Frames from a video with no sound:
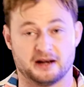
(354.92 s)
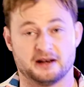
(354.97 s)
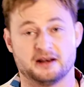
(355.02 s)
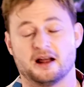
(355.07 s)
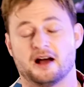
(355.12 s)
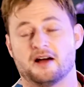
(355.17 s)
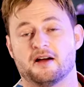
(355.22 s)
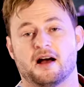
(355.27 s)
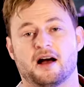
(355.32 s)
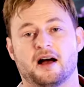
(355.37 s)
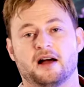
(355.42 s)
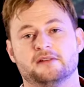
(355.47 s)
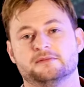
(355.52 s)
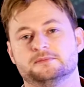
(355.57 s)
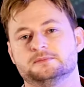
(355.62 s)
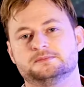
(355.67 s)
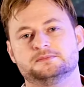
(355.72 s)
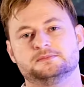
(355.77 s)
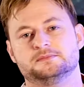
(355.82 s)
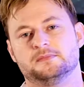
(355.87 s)
and
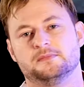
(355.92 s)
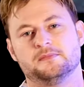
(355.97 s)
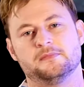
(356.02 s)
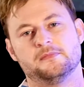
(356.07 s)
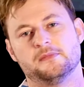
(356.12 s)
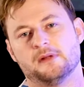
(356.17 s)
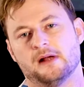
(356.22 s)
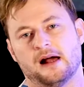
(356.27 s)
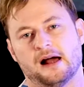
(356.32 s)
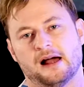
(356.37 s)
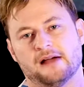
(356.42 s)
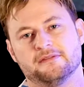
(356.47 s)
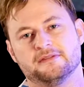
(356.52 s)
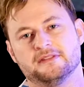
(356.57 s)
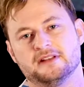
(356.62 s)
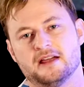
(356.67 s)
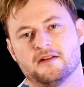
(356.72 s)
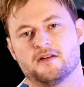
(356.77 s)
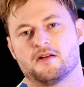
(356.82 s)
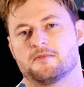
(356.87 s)
I've
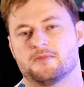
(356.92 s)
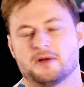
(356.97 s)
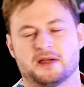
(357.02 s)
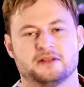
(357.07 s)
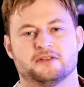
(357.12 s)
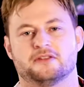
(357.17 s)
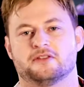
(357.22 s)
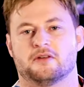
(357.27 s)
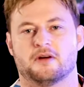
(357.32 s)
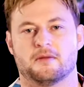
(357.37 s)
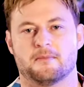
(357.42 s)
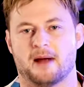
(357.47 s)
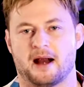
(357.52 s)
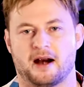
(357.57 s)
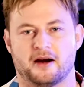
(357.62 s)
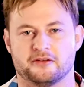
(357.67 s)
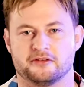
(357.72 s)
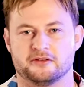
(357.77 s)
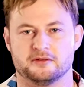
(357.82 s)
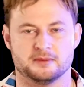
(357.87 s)
never been so
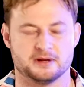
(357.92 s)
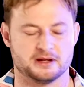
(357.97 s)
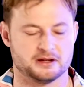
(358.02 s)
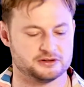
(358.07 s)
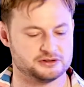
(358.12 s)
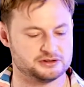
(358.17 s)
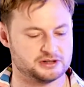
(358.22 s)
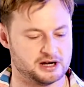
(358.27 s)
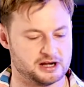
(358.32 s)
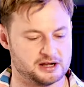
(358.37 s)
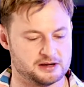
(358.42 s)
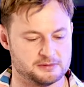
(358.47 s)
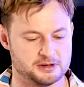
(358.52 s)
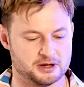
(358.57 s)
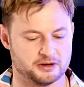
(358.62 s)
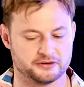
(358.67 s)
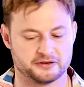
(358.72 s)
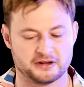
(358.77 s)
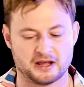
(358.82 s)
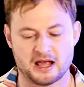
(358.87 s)
embarrassed to be an Australian, to be
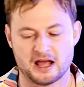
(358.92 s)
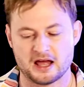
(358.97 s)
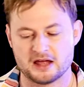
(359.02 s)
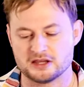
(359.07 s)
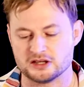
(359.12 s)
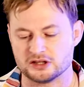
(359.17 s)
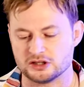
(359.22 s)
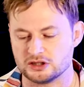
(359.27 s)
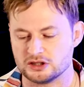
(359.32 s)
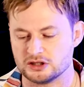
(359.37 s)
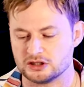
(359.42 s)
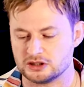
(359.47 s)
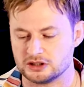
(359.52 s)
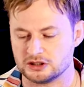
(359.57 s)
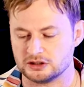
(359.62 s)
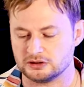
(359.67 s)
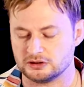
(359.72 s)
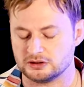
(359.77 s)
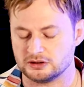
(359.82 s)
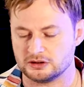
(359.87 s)
honest.
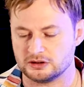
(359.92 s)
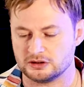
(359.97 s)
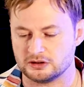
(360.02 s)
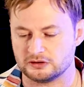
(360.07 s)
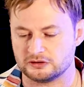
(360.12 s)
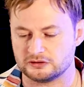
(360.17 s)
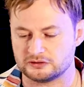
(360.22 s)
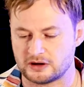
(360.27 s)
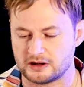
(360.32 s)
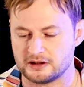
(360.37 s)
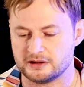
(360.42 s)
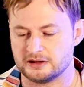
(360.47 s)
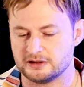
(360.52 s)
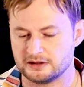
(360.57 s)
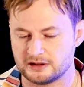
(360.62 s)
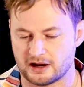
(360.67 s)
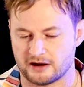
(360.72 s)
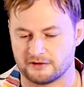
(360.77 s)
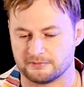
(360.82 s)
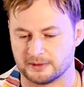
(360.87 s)
The Australian
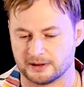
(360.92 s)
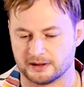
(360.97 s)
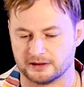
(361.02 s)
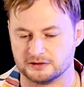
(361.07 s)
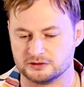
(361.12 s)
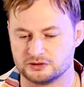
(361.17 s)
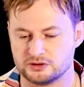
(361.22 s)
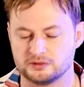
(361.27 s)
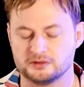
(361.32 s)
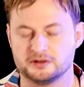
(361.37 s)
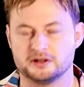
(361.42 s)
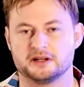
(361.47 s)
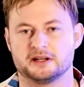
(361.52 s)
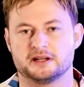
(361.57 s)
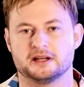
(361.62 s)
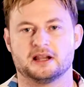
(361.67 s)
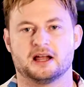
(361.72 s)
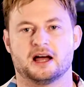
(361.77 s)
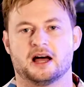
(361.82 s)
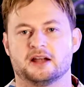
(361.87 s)
government, Julia
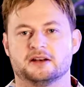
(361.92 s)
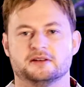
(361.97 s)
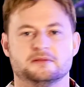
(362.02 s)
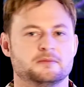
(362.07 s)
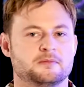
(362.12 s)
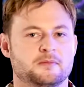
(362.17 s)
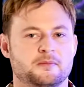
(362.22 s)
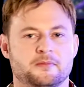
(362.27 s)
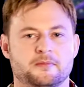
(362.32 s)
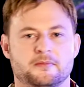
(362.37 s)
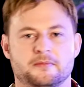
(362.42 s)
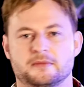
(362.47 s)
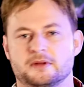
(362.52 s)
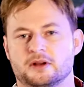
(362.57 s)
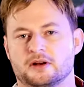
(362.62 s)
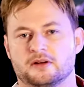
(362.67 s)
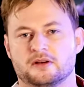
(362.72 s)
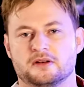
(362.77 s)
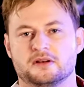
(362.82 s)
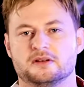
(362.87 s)
Gillard,
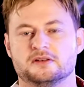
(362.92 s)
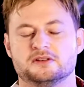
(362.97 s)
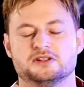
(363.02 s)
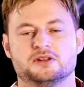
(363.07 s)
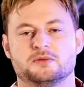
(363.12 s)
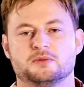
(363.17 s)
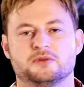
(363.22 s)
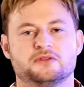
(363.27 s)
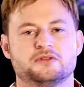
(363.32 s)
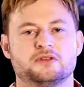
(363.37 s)
she was